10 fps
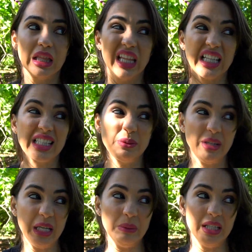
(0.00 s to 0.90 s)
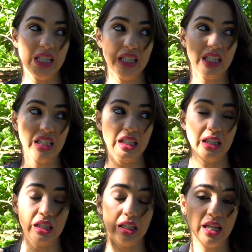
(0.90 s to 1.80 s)
that's a baby.
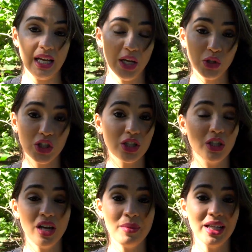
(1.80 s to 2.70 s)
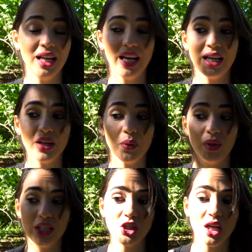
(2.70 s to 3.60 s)
And he'll just look at me like,
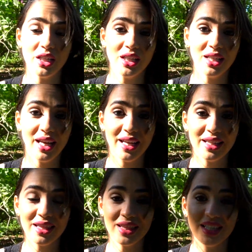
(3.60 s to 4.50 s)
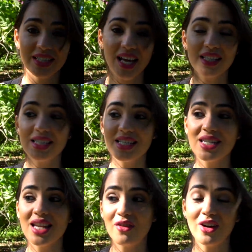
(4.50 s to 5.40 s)
really, Jenny, like, this has
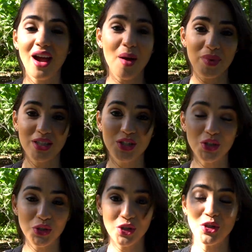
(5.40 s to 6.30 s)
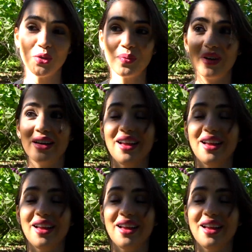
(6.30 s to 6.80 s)
never happened to you. But